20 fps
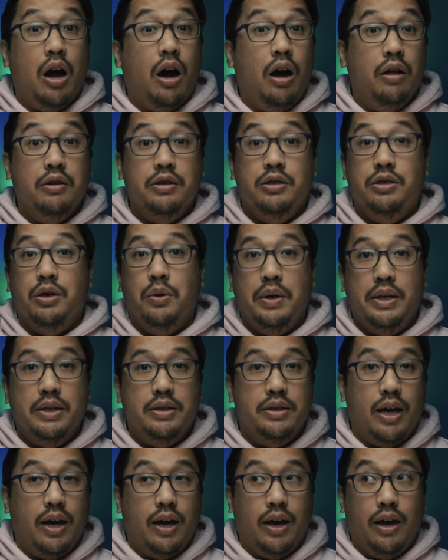On the Sony
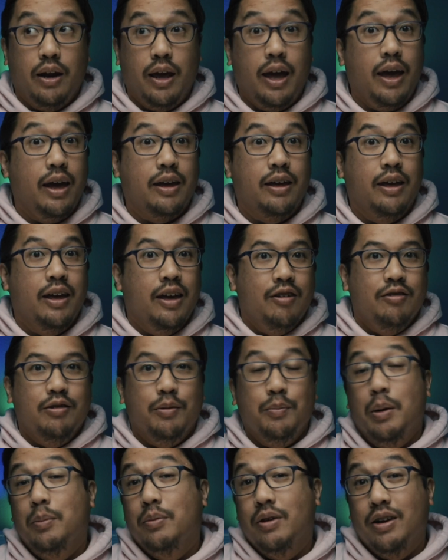side, hey,
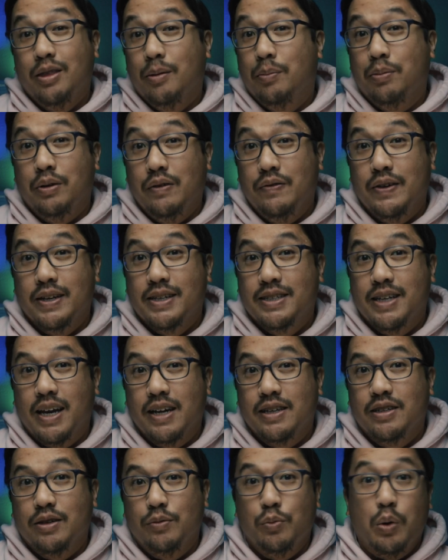remember in the previous
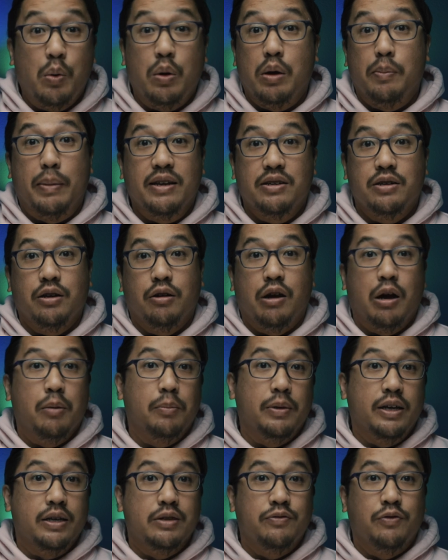section when we mentioned
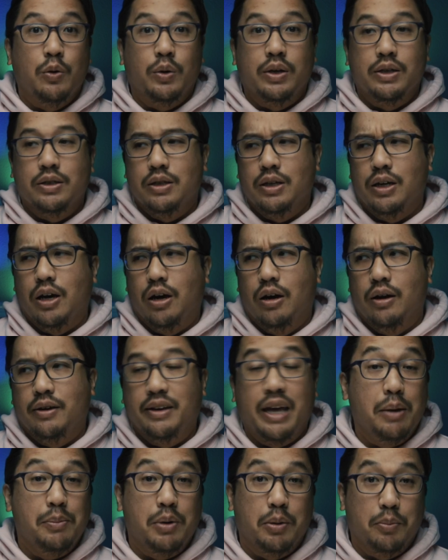companies focusing on
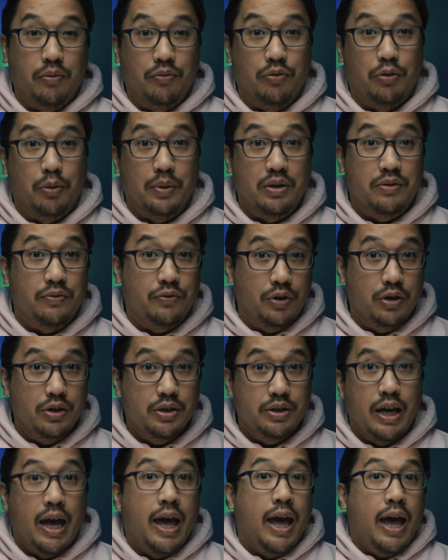gaming performance
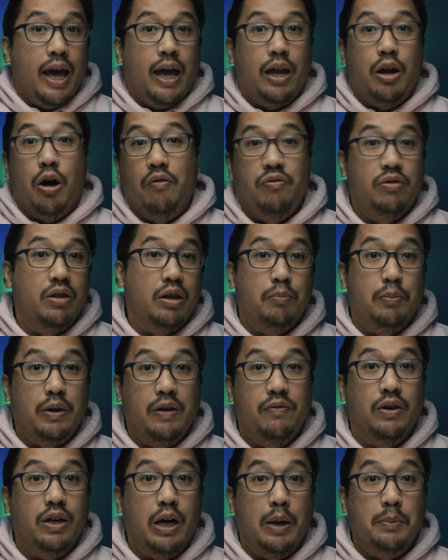first and hopefully
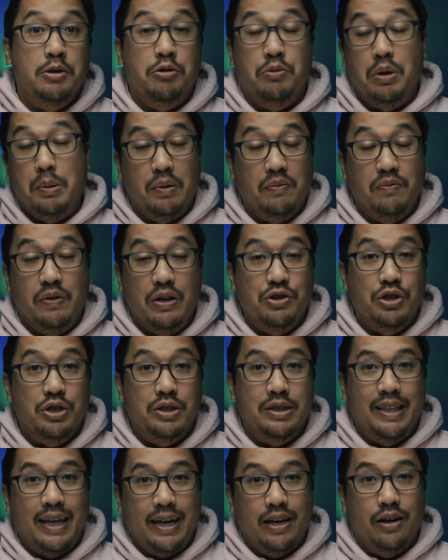beefing up streaming
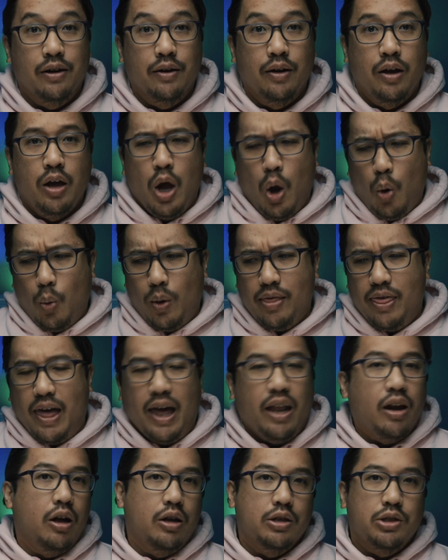features later? Well,
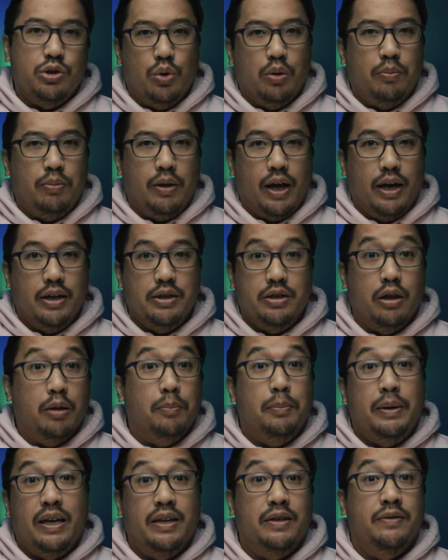that also applies to the
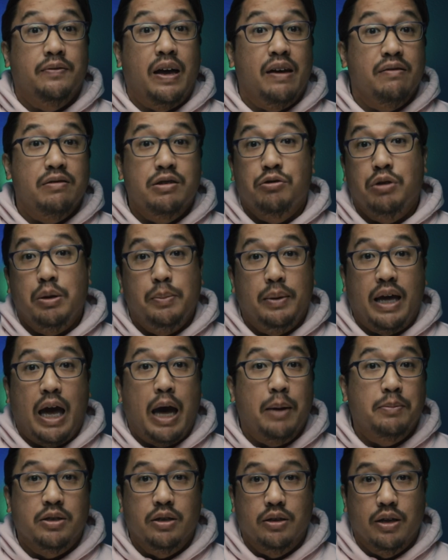PS5 streaming
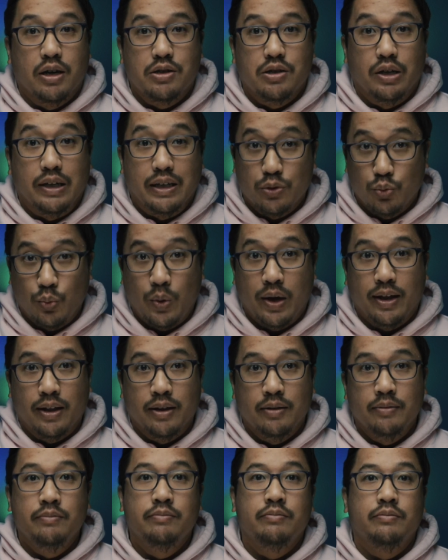app selection as
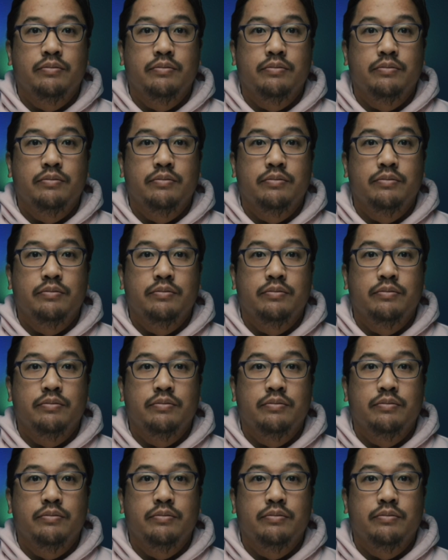well.